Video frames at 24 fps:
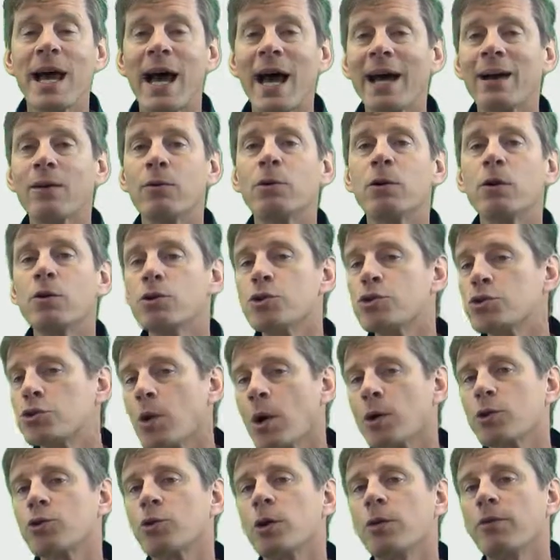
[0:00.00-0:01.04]
I don't know the
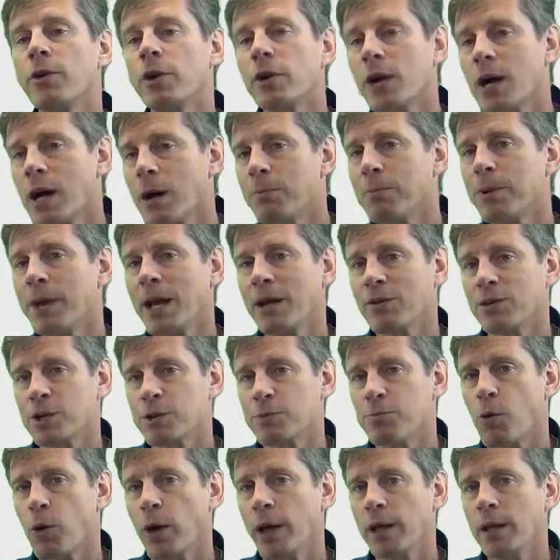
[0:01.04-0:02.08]
structure of your company at this
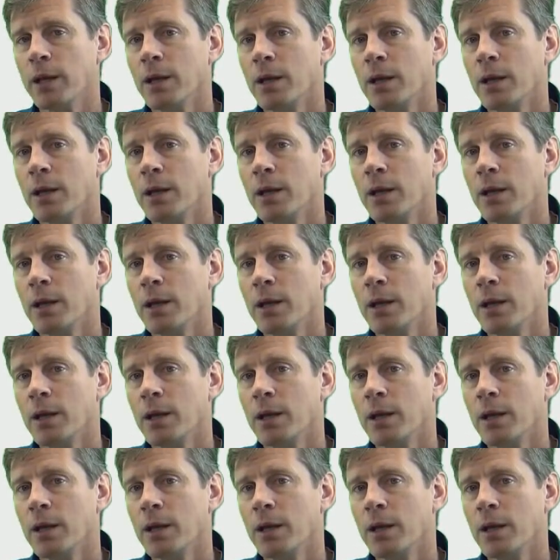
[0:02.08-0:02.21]
point.